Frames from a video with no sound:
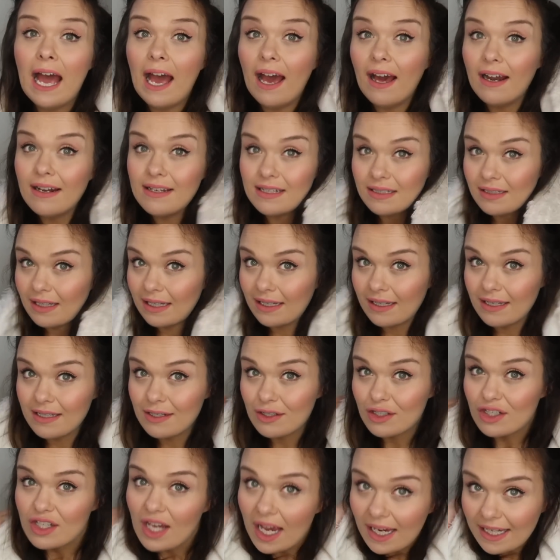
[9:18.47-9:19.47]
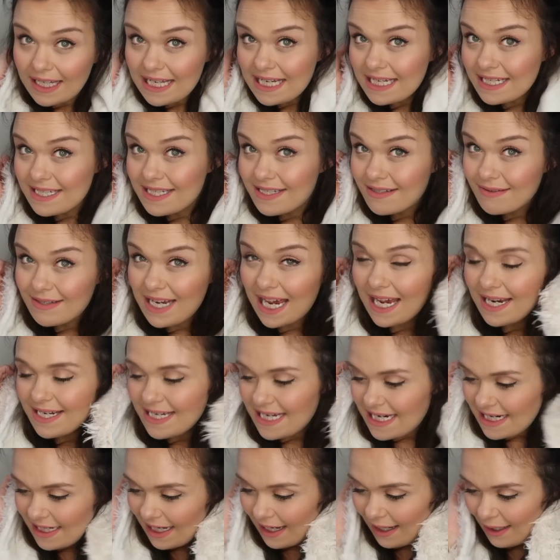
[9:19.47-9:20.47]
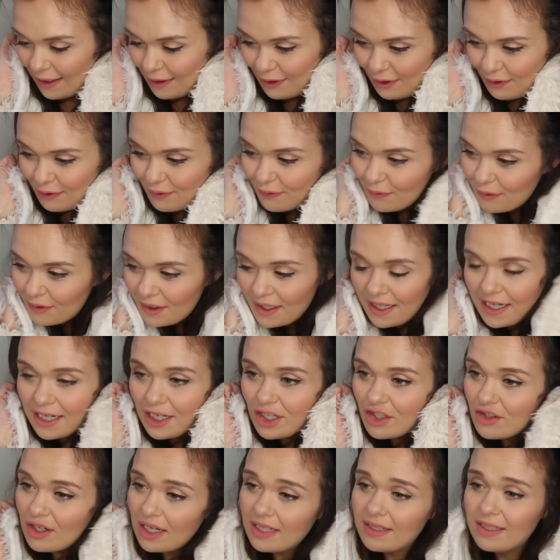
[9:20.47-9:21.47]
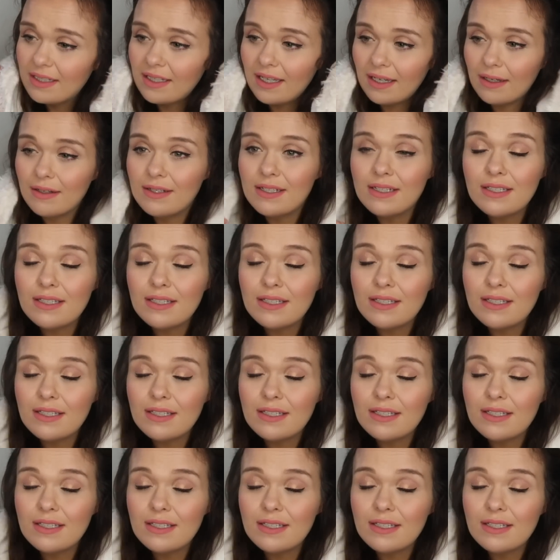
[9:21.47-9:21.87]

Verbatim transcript: and it's like a shaggy teddy kind of dressing gown.